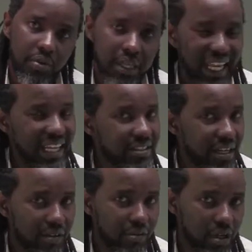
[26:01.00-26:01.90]
entry
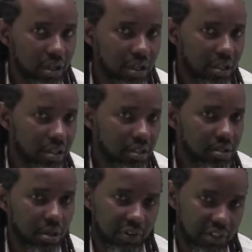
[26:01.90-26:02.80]
level sort of a
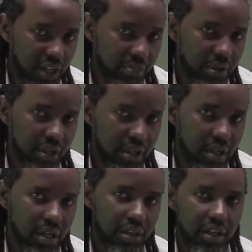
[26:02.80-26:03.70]
tripod.
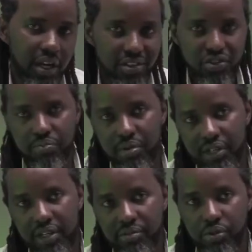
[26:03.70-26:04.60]
Then as you build up
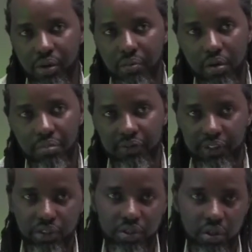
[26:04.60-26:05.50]
to a more
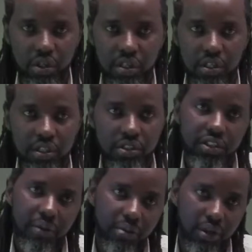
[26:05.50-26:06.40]
professional tripod,
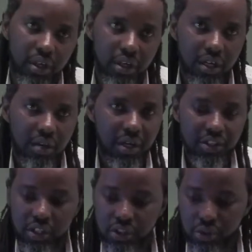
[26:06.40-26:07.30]
let me actually
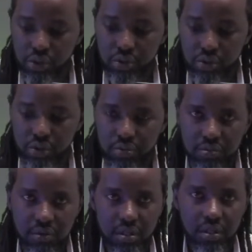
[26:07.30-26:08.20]
show you
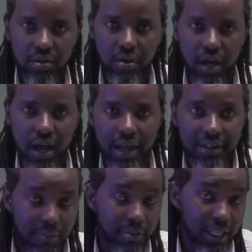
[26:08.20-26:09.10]
a tripod
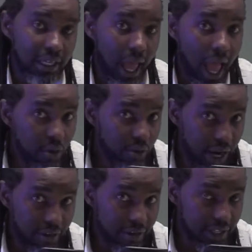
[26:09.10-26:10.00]
that I would
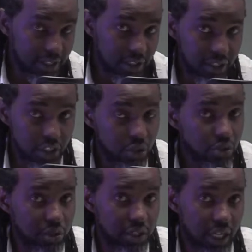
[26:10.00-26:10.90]
advise you to
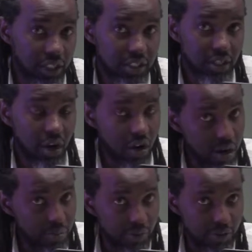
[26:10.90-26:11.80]
get on a
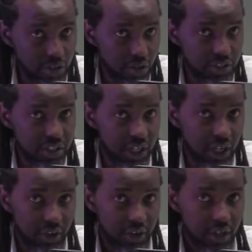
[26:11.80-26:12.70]
professional scale.
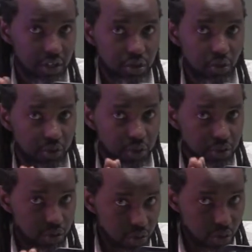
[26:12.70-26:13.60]
So for those of you
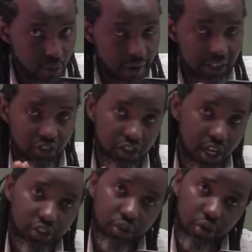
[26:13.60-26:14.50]
who are in charge
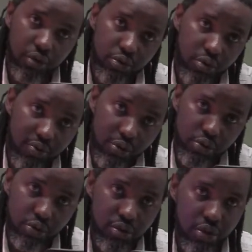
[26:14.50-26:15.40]
or those of you who shoot
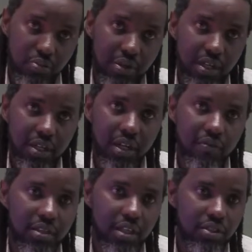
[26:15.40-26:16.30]
documentary and everything, so